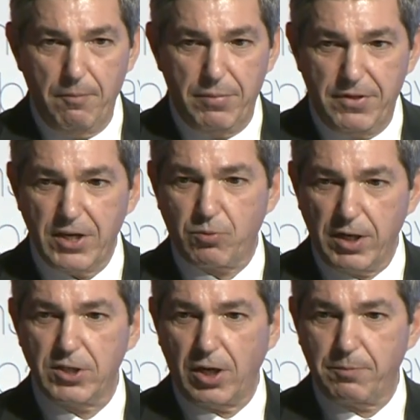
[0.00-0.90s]
This
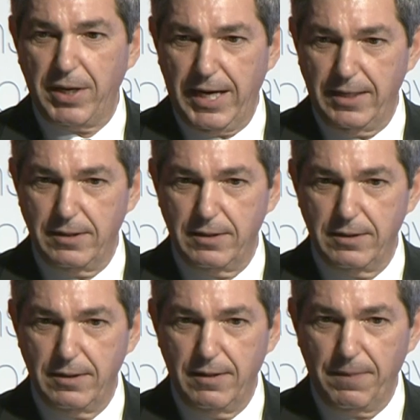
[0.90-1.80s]
one is not bad.
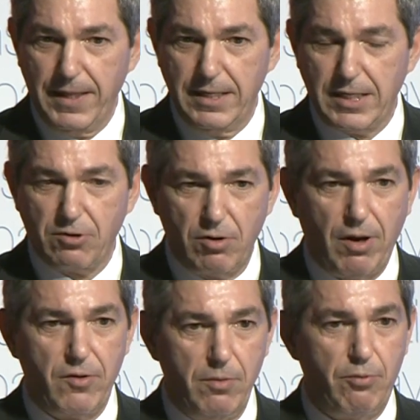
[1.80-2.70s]
It's actually
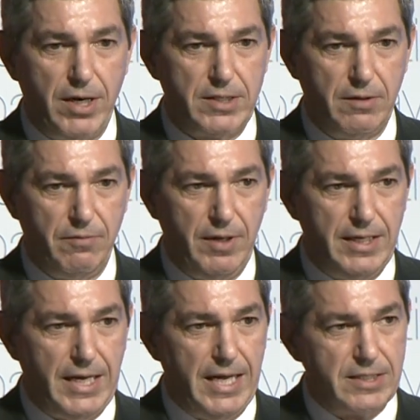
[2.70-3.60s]
rather impressive.
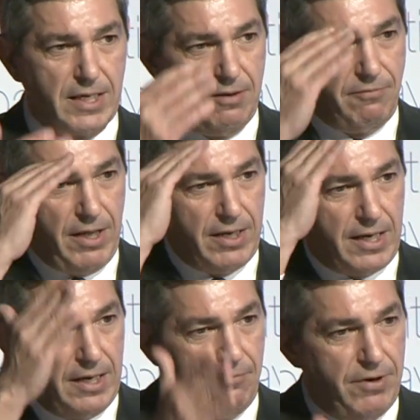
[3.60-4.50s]
It has a very
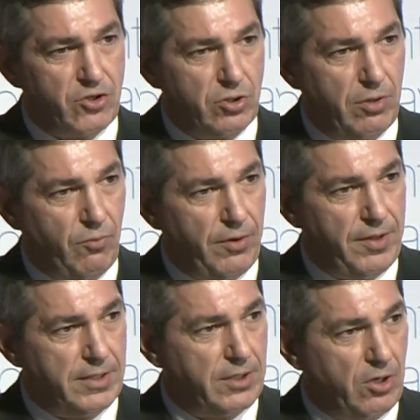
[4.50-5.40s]
clear vision of where
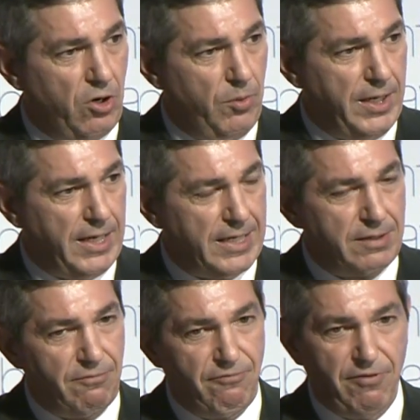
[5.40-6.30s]
things are going and has
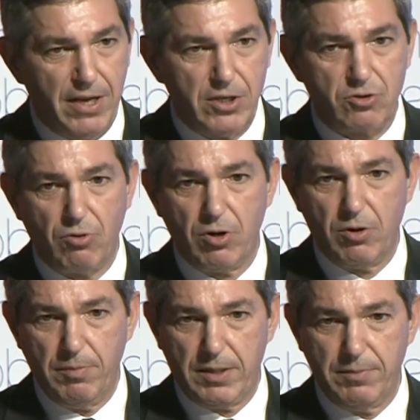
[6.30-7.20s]
a very strong
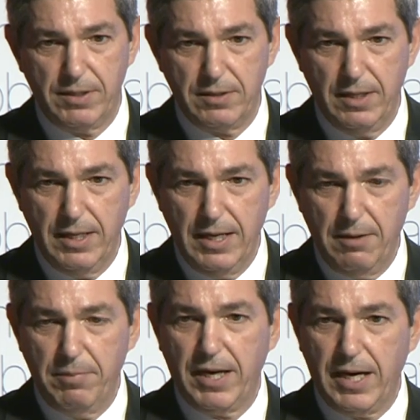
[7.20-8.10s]
commitment
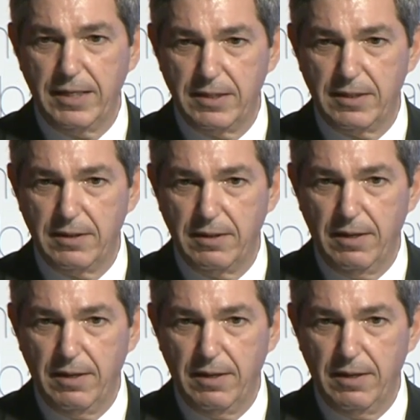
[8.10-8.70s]
behind it.